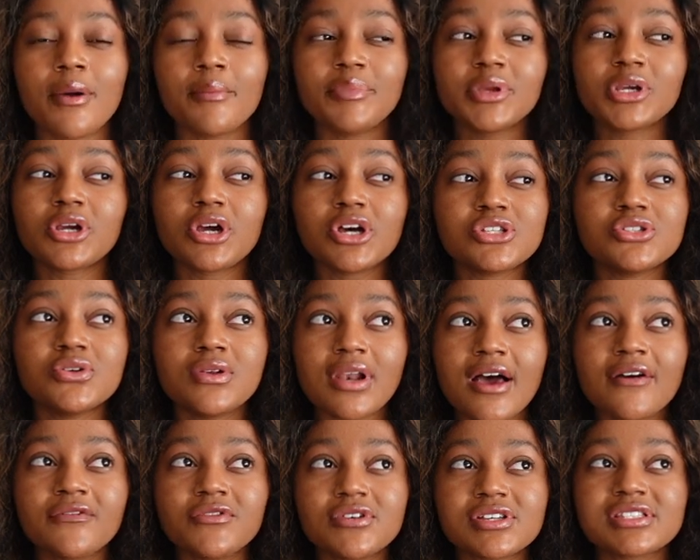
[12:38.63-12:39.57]
Because you
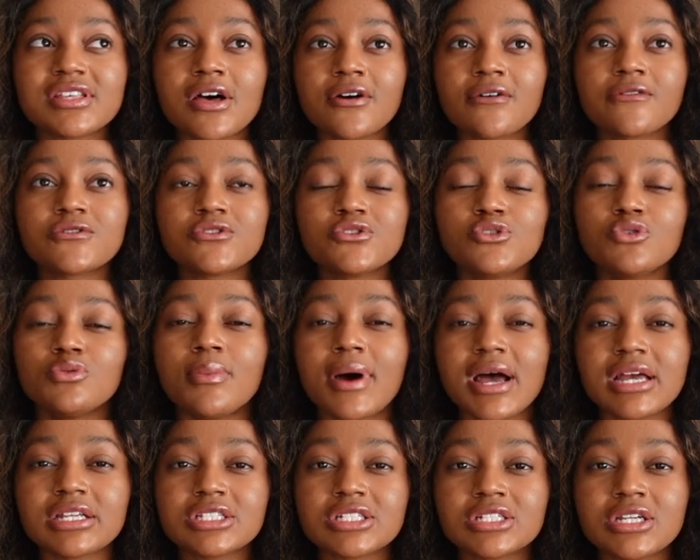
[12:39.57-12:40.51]
love yourself too
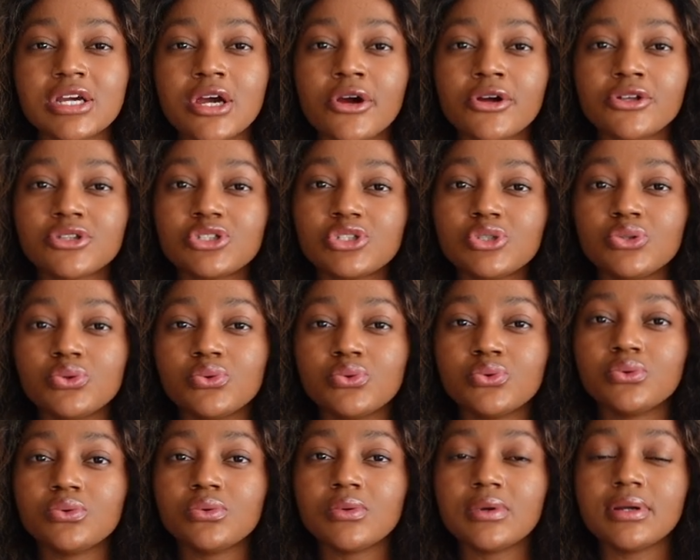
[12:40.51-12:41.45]
much
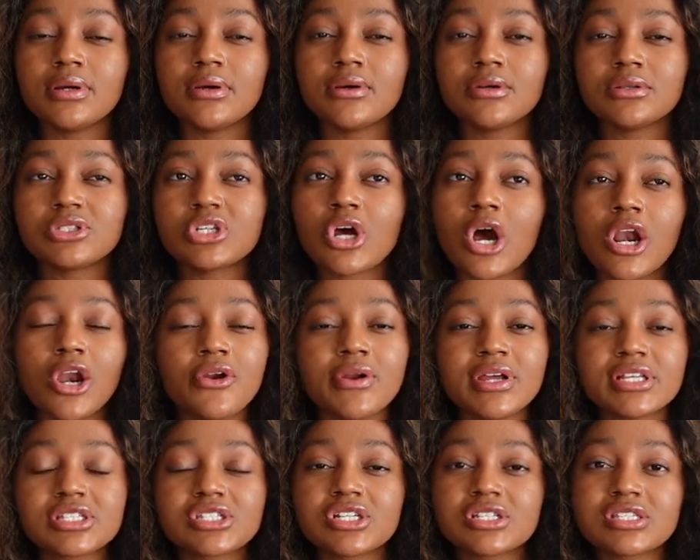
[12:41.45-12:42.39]
to
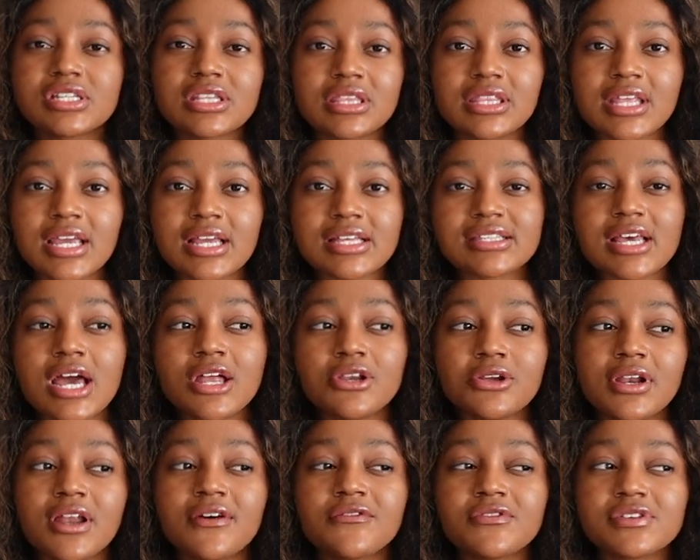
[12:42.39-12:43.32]
tolerate certain things, and
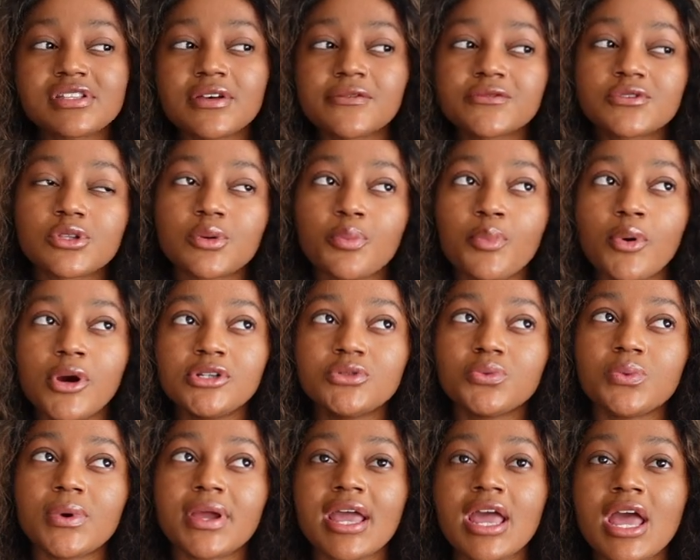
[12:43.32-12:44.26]
you love yourself to the
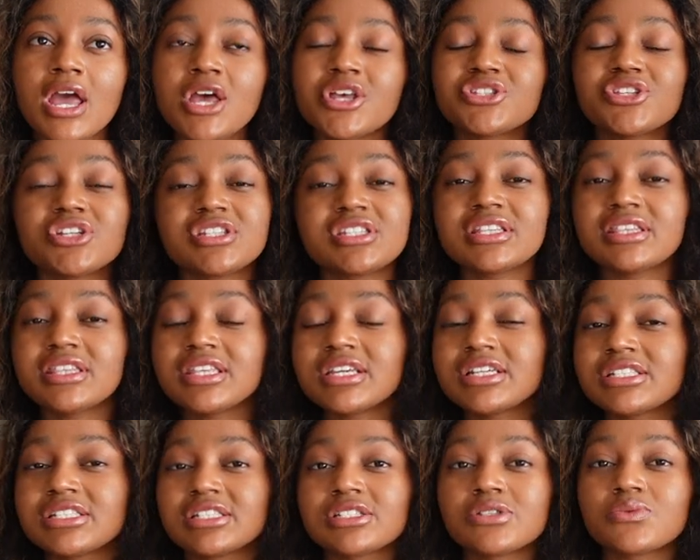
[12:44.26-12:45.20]
point where certain
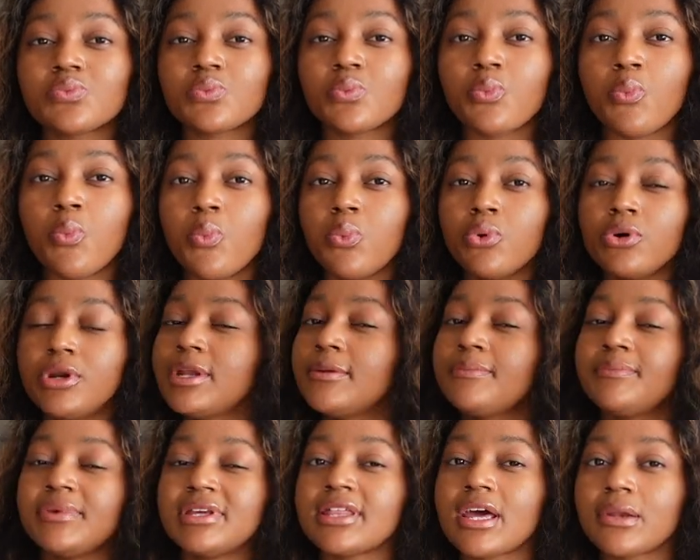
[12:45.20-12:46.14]
things just
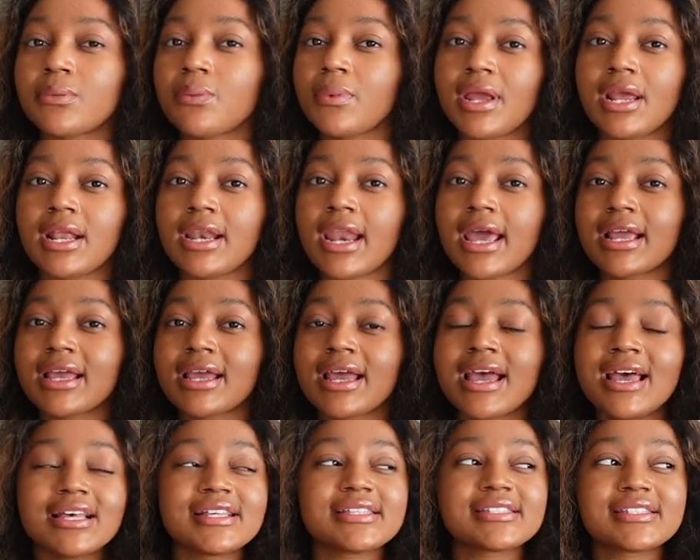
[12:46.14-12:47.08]
wouldn't be that way. Like,
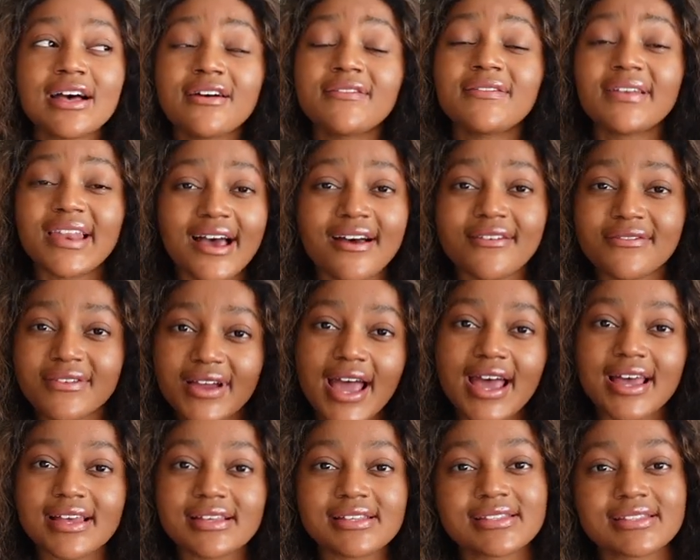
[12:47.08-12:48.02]
self-love,
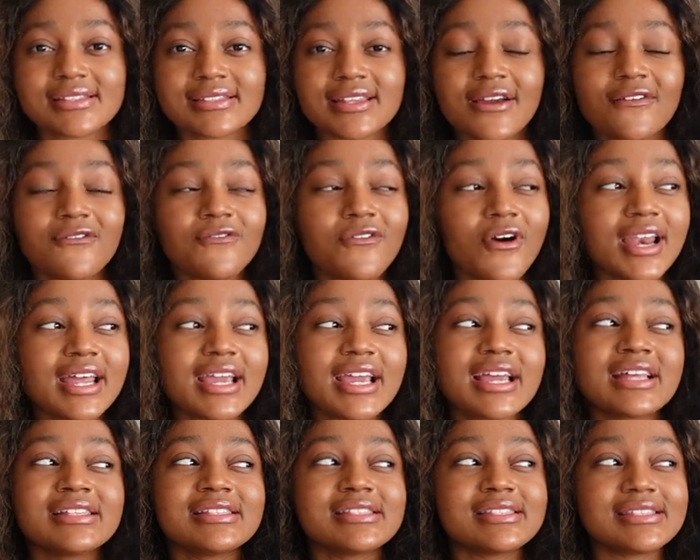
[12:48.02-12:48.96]
guys, like, falling
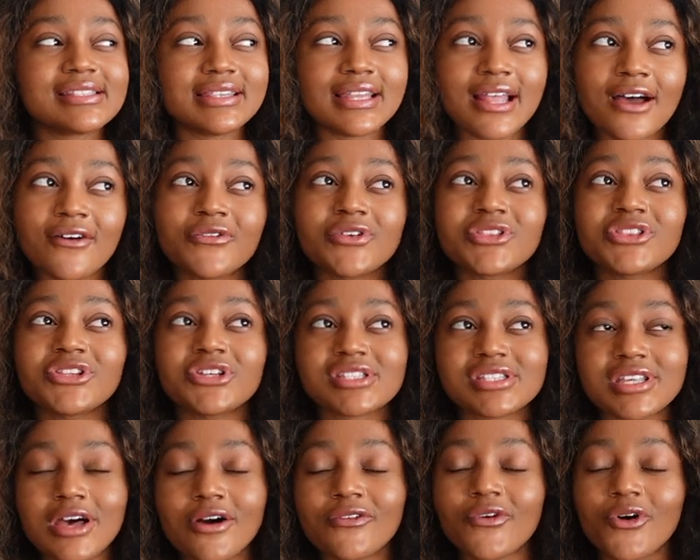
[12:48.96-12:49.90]
in love with
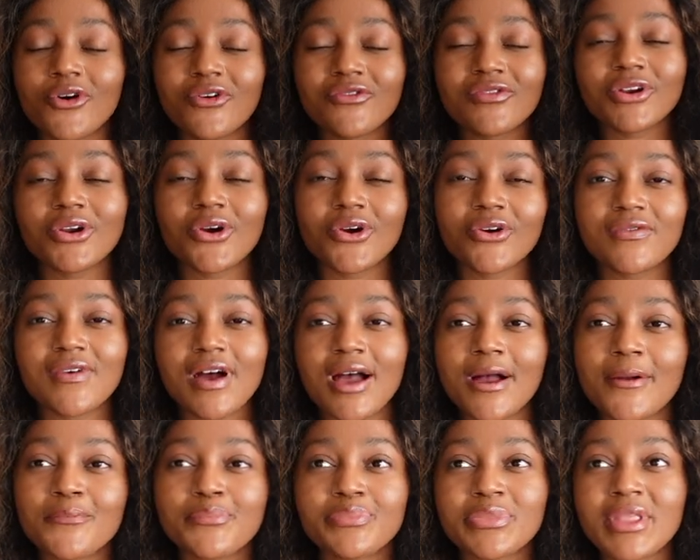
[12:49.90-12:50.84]
yourself over and
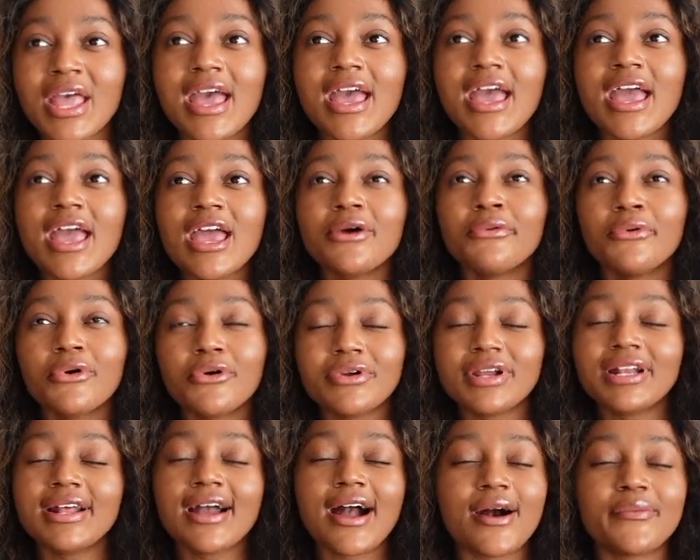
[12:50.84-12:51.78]
over, it will
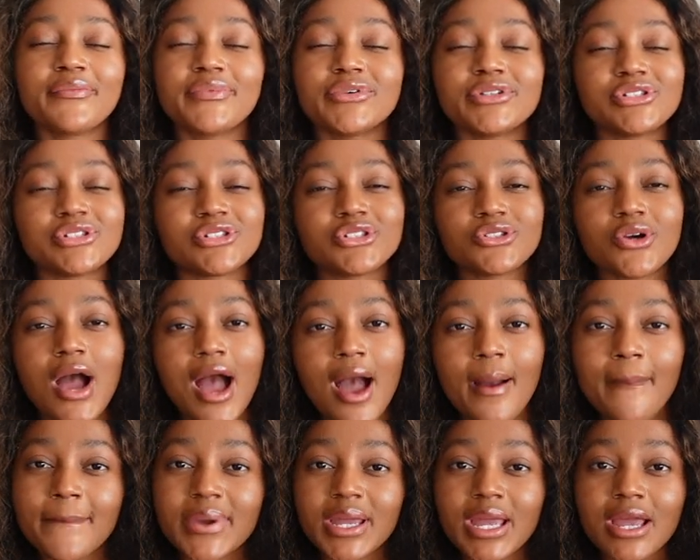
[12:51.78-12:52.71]
really help you to show
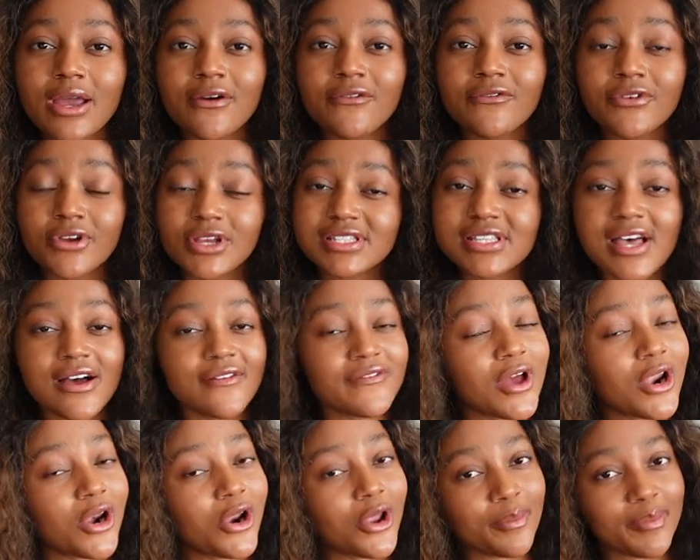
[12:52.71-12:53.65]
up for yourself
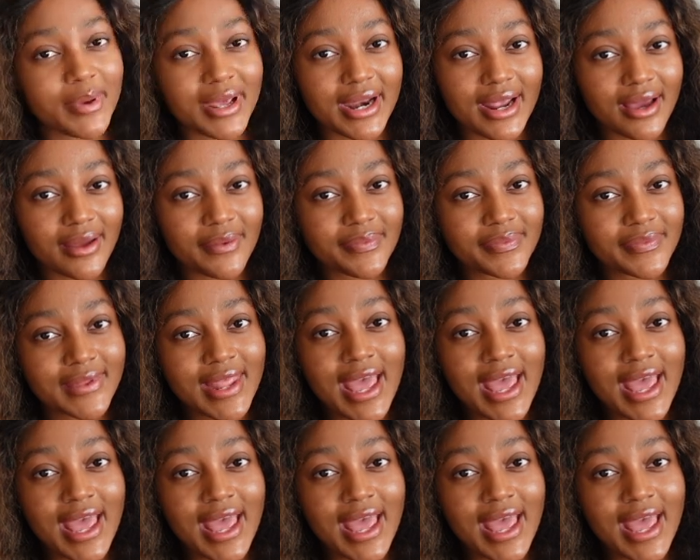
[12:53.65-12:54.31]
a lot better.